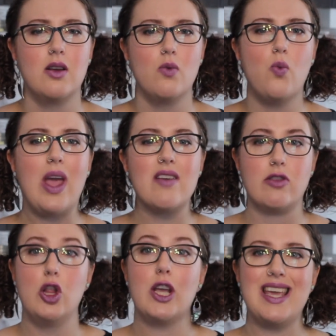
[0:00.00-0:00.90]
way
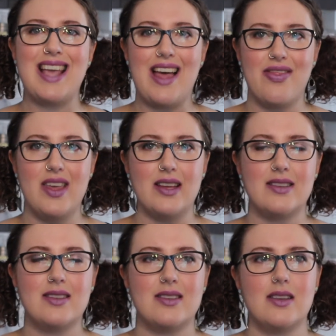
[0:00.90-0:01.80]
of looking at
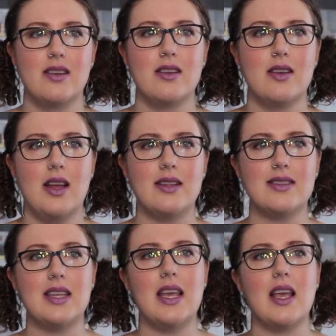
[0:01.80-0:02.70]
this and
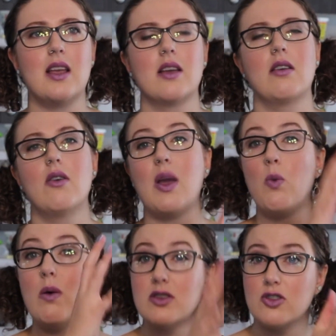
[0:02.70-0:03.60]
seeing, okay,
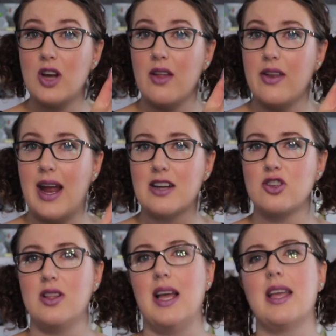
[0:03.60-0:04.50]
what was her childhood
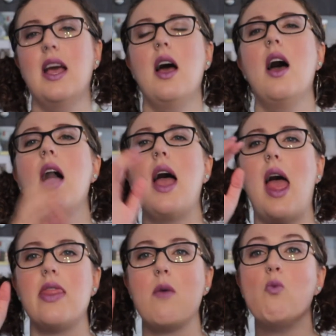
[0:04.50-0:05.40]
actually like,
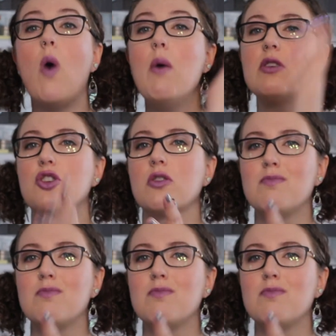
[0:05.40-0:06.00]
and then what was her